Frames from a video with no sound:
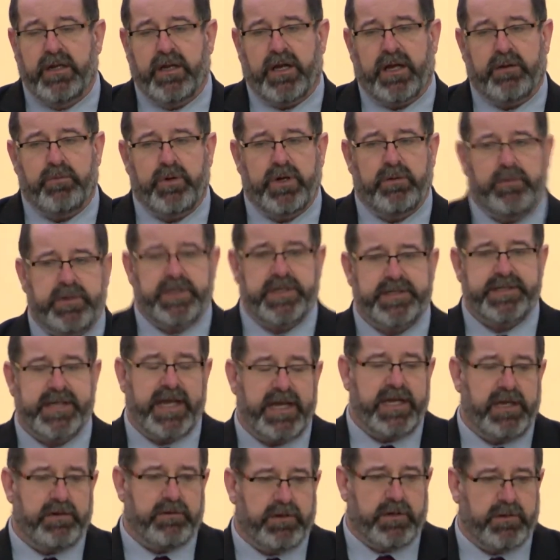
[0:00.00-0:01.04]
I worked with a
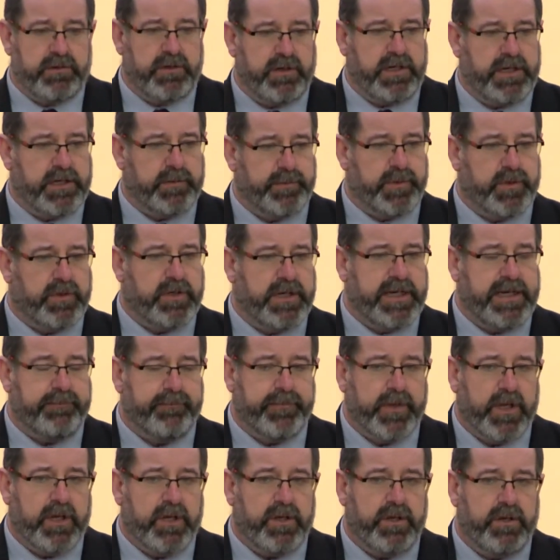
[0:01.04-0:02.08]
10-year-old little boy
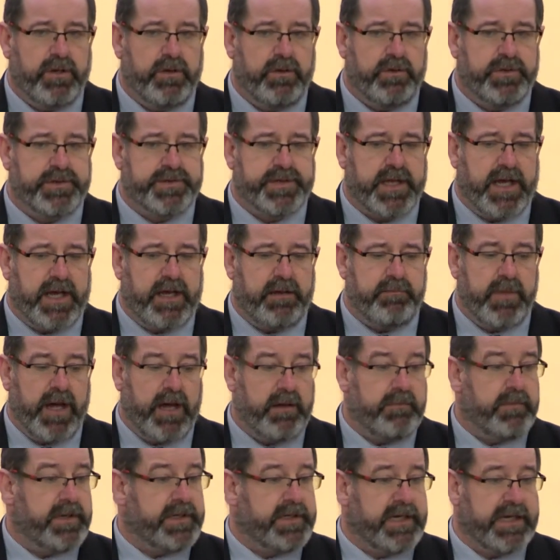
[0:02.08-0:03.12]
whose
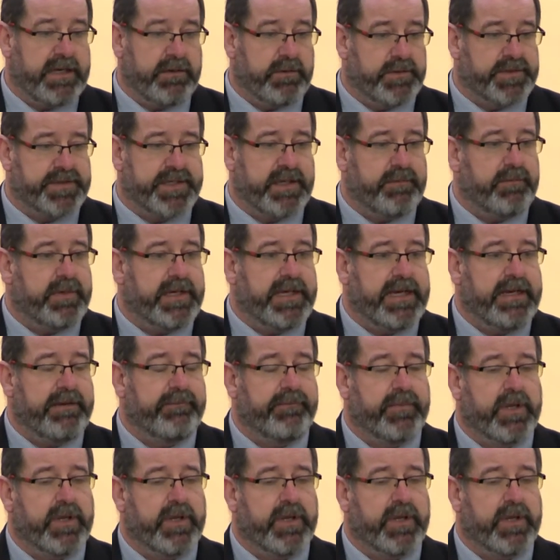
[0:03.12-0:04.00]
mum had killed somebody,